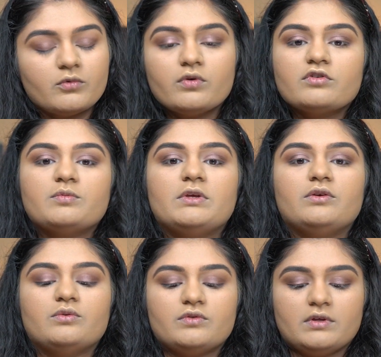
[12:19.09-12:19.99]
going to be
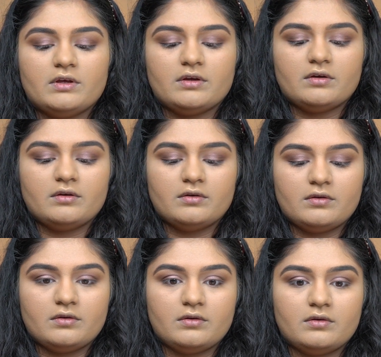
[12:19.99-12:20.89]
using
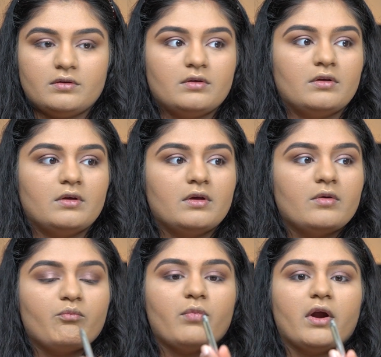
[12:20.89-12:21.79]

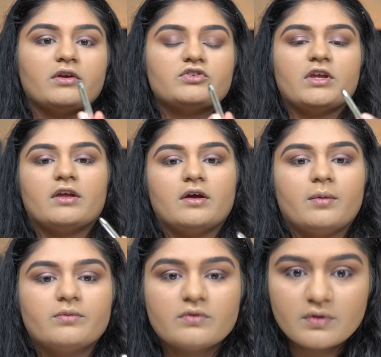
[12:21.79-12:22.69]
Marc
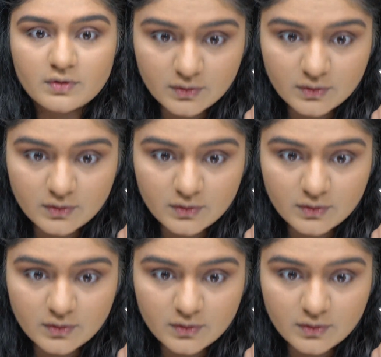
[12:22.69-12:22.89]
Jacobs